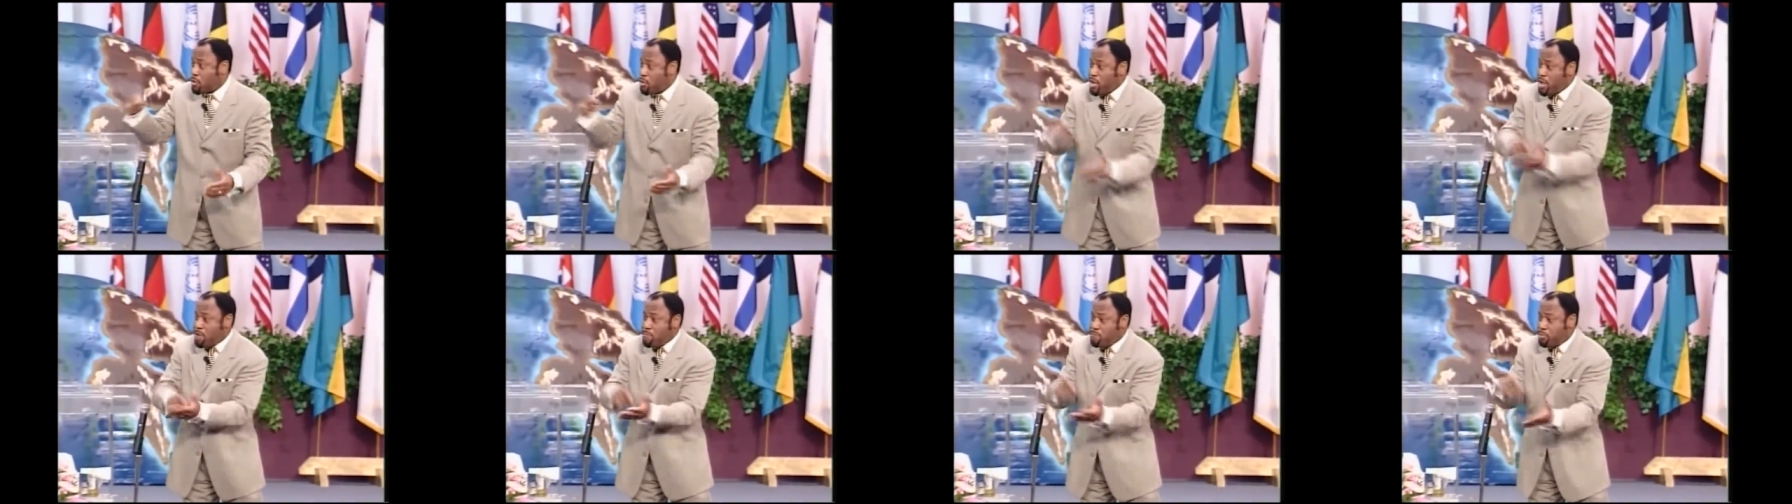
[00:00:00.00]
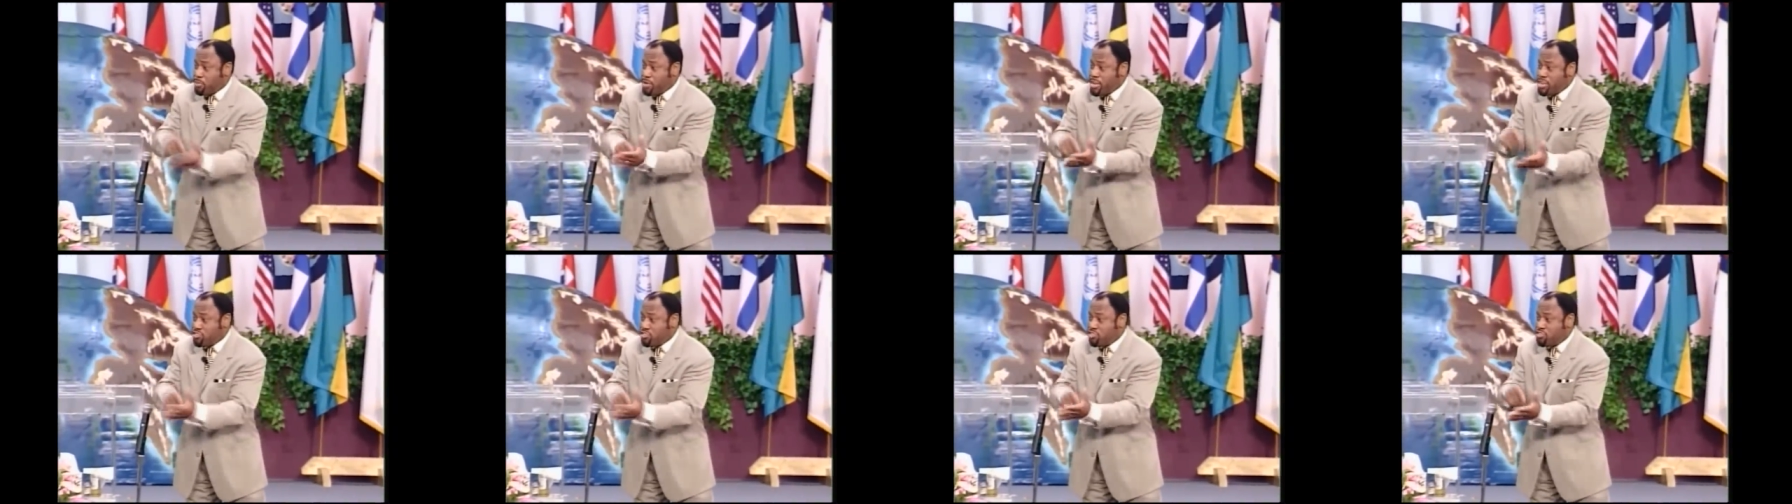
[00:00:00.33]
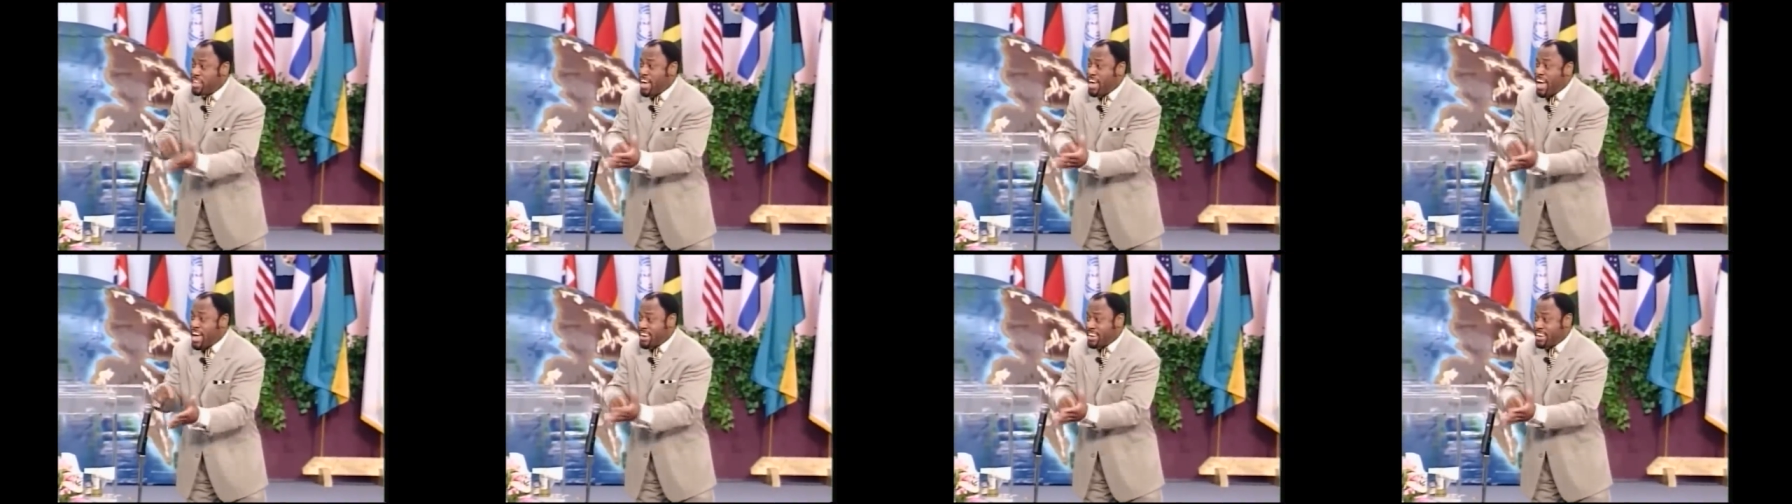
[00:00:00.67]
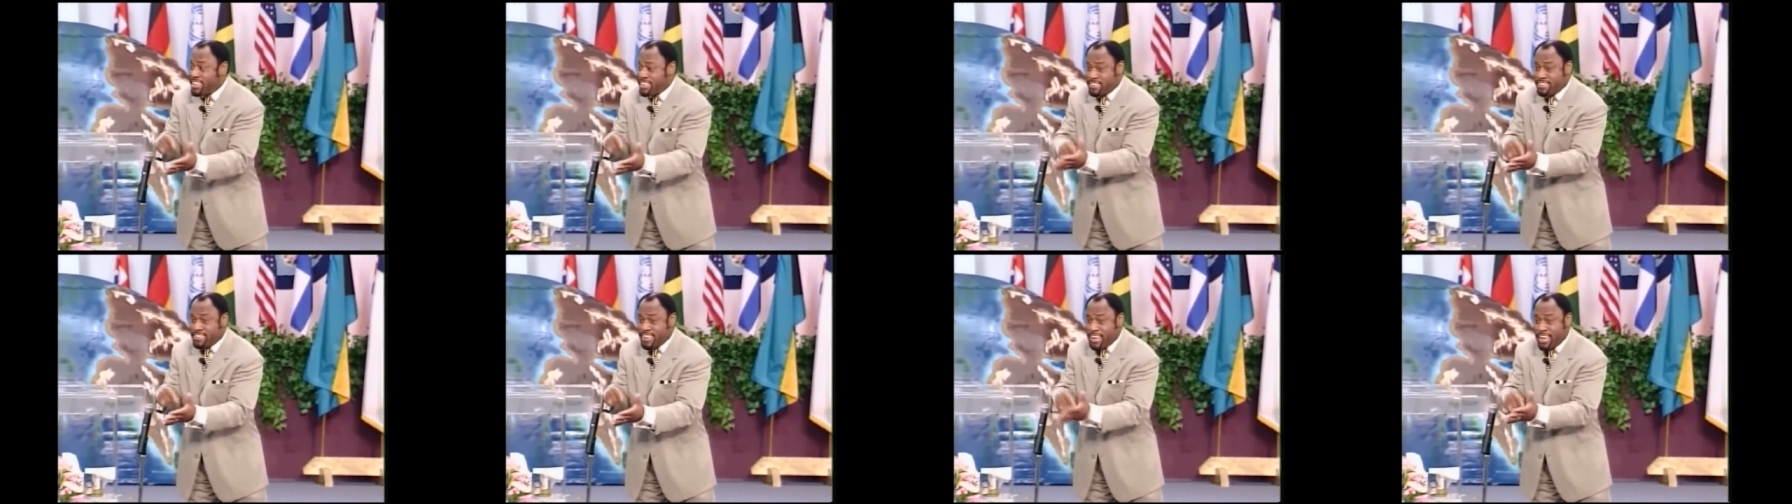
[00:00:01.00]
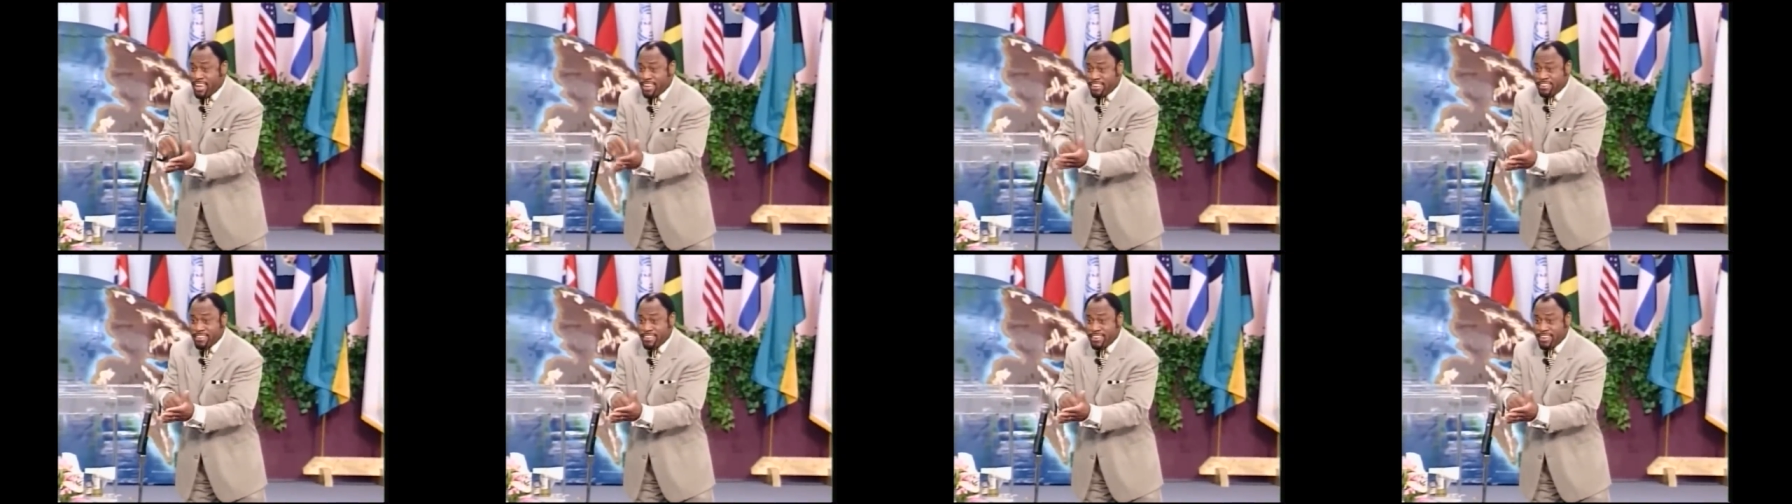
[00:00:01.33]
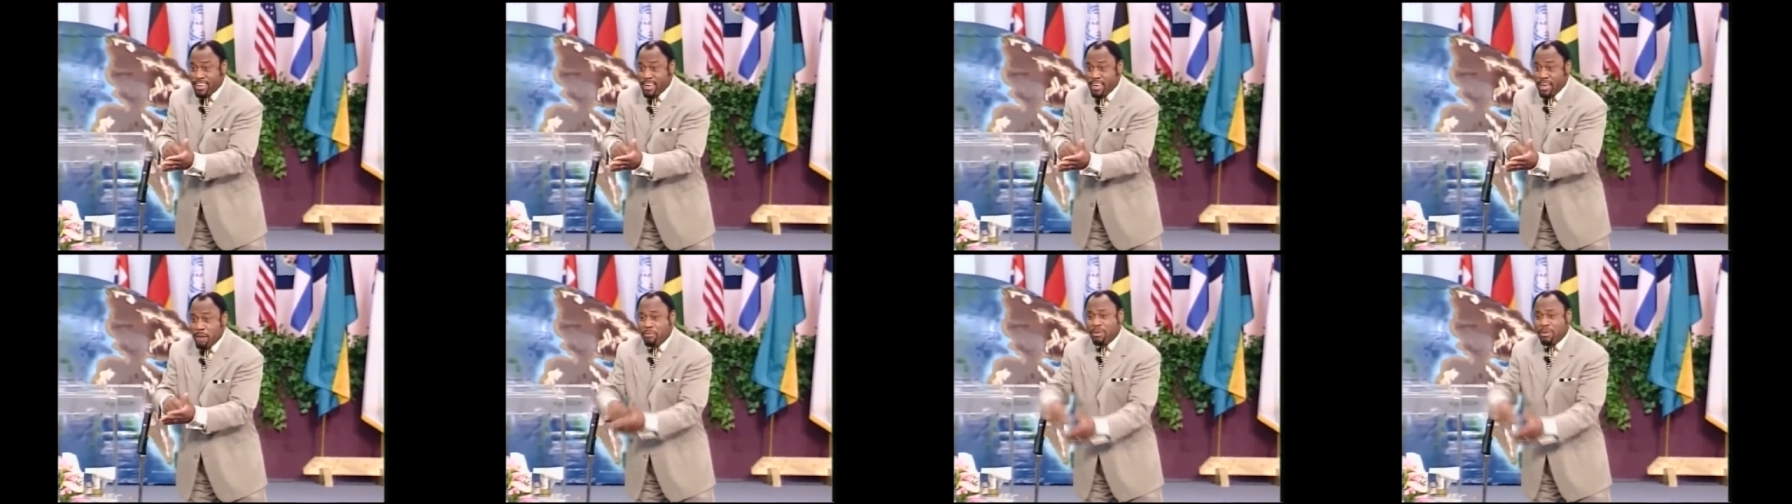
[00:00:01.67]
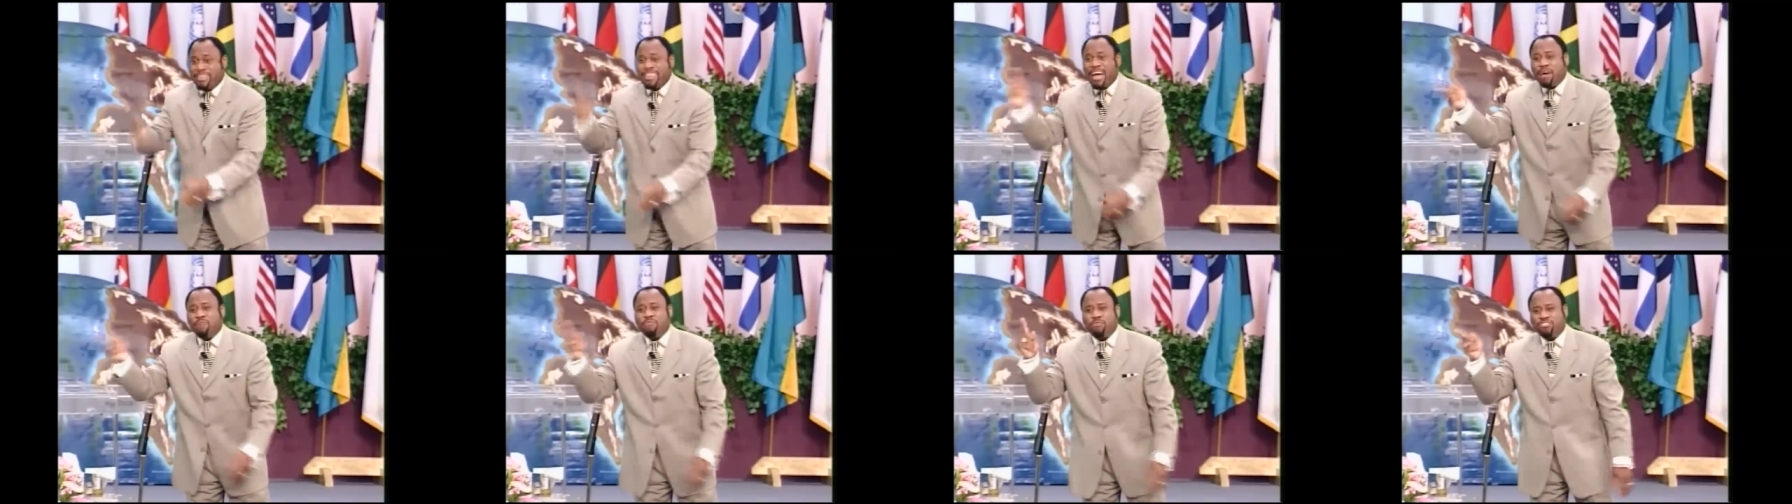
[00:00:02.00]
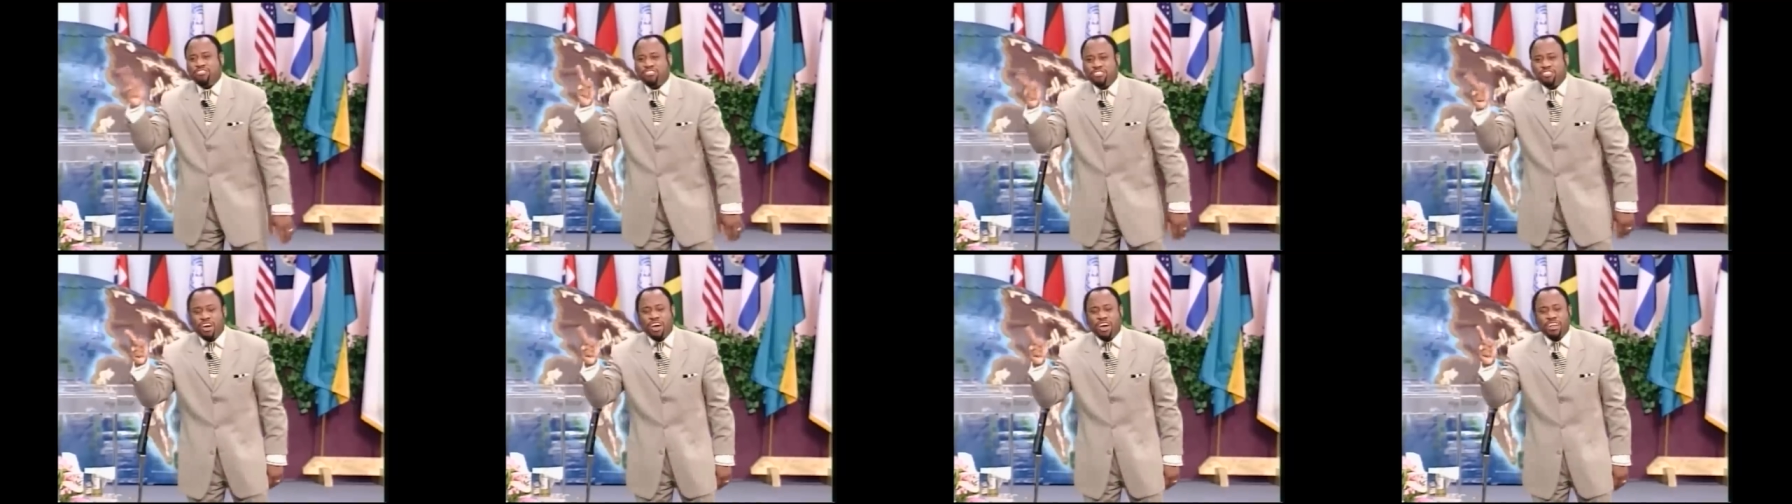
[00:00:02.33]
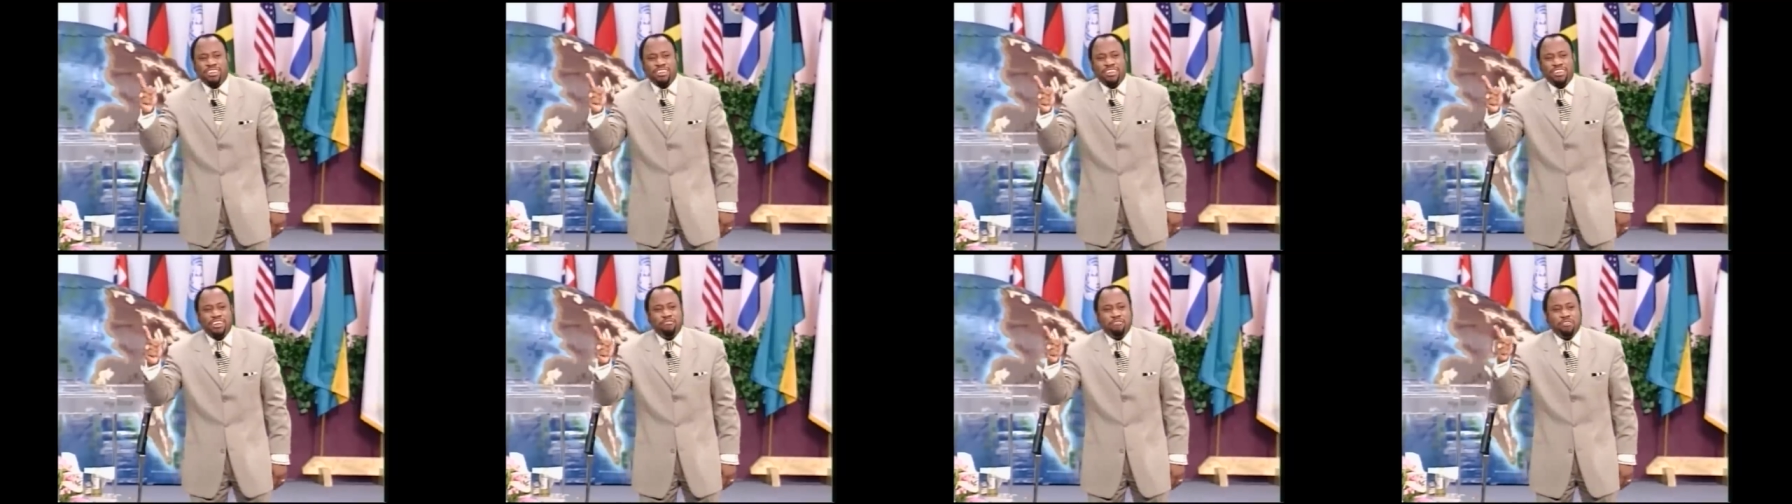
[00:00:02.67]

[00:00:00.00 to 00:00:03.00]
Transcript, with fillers: We preach that, he says. But that was not